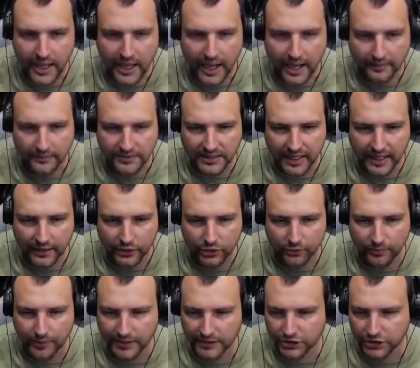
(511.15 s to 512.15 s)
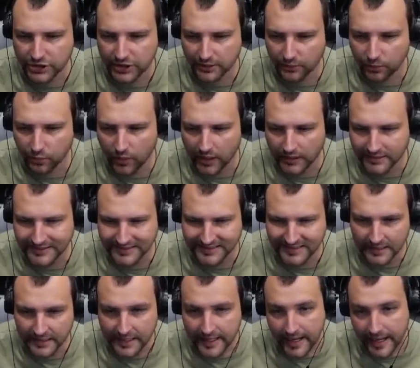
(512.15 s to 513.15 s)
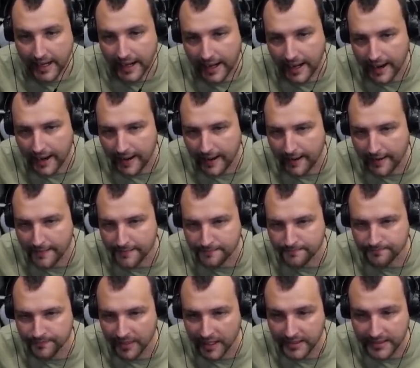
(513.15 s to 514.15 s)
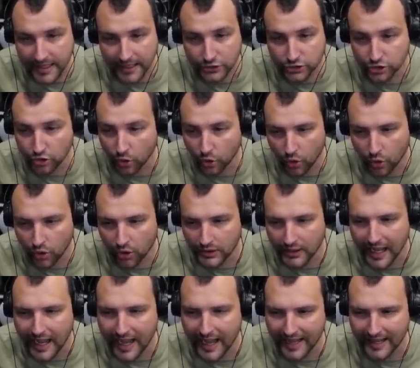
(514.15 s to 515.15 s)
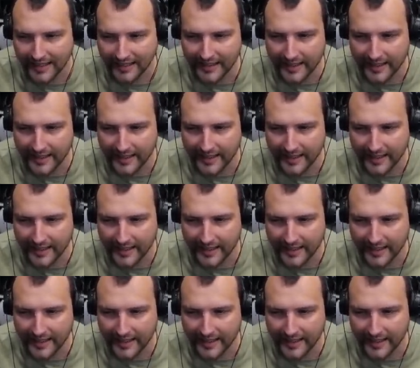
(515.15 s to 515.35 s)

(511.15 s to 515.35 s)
I'm trying to punish him once, and that's all I